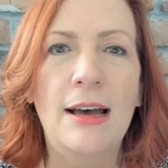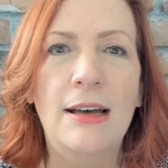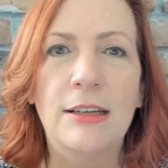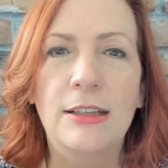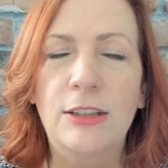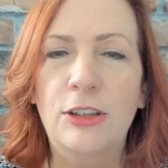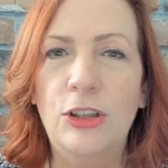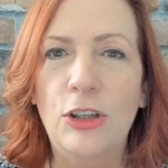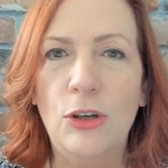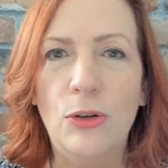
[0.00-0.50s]

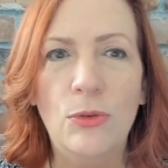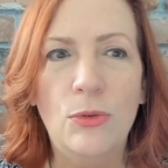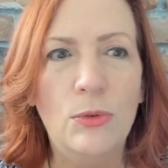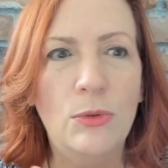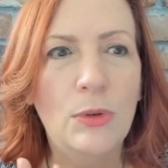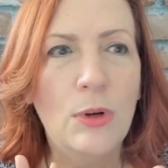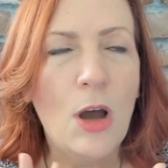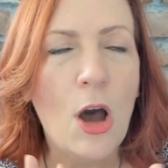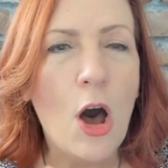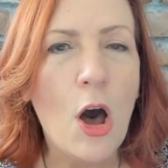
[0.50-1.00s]

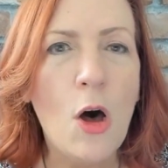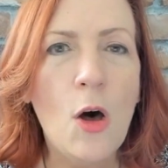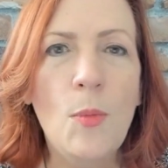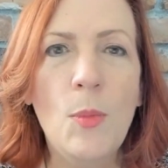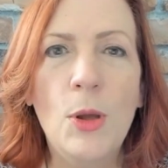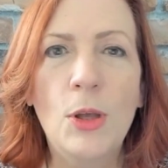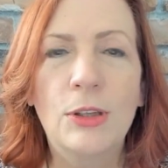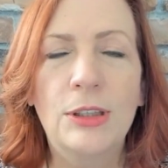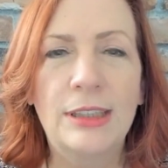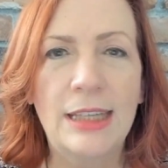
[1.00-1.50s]
So
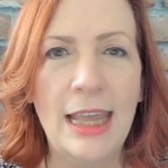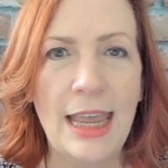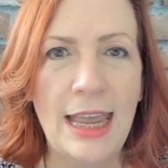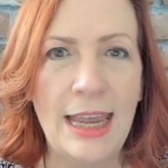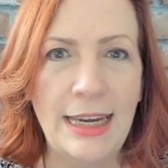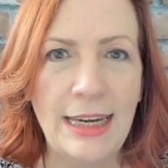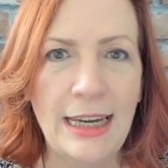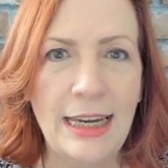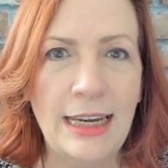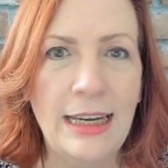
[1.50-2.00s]
almost
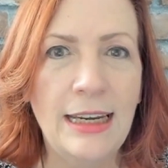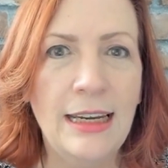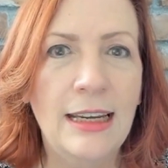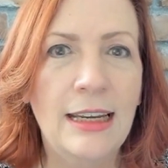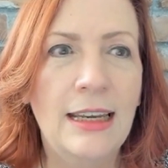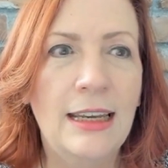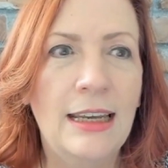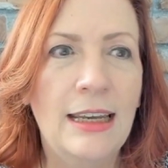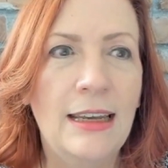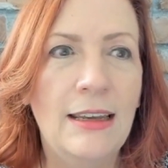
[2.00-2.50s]
any
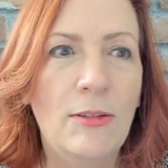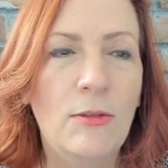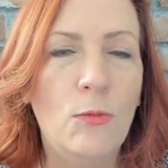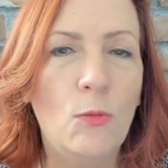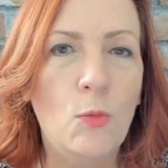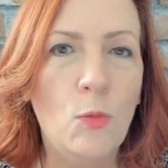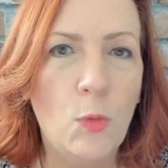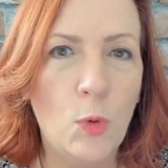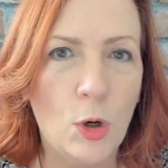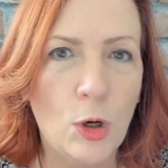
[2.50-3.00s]

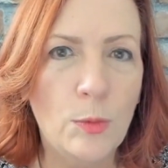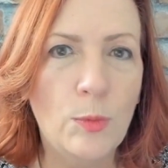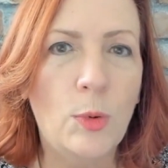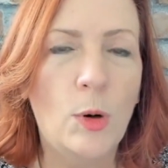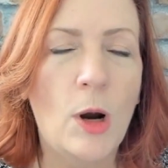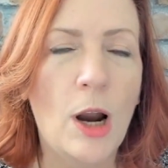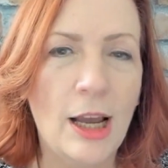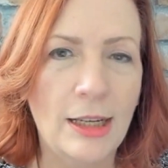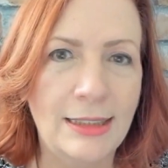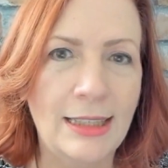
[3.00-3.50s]
word
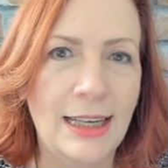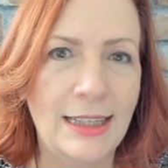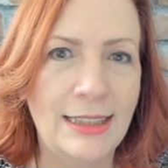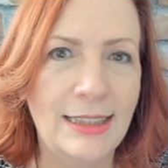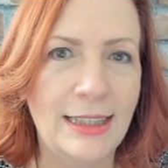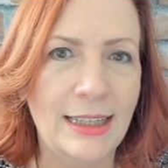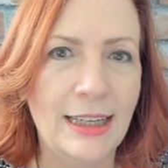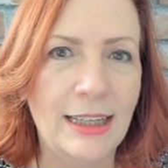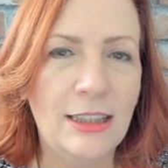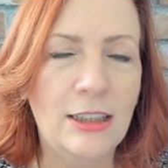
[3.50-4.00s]

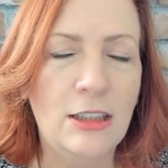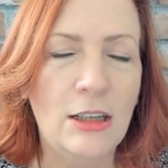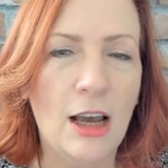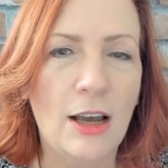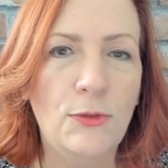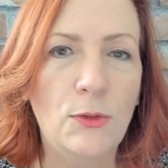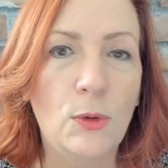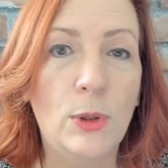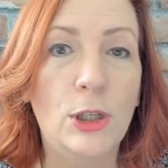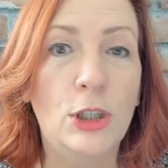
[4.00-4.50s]
processing
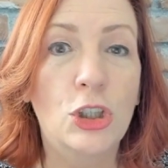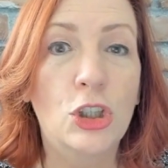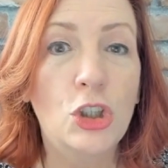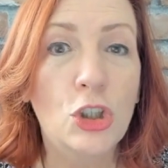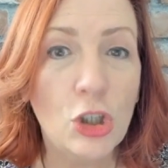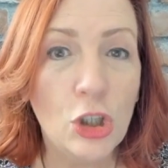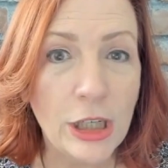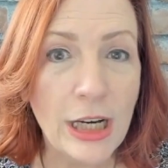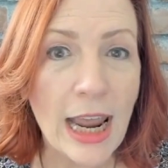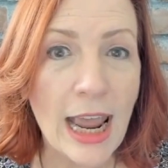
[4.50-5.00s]
software
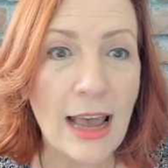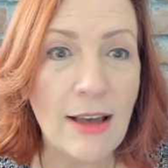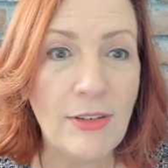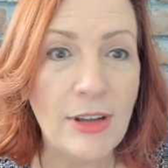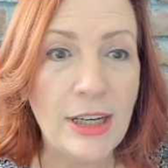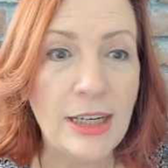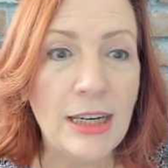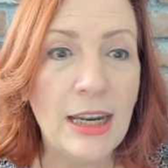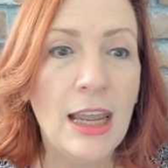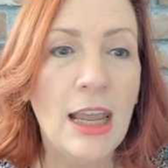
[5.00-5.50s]
should have
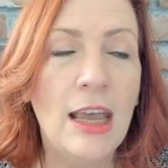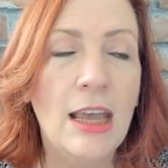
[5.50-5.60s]
it.